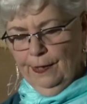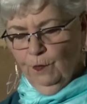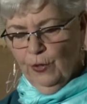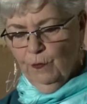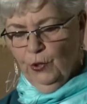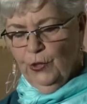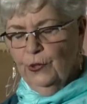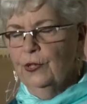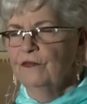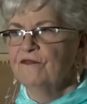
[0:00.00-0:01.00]
we
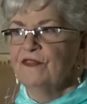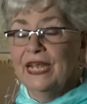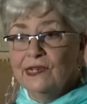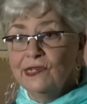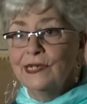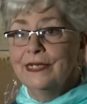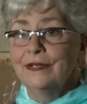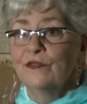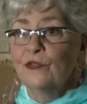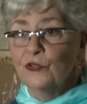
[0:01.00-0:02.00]
were
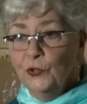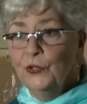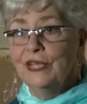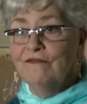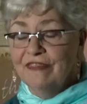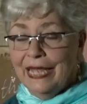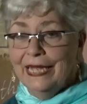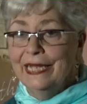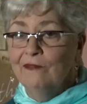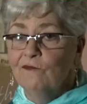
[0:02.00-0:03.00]
facing
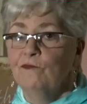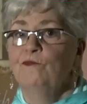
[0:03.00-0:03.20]
35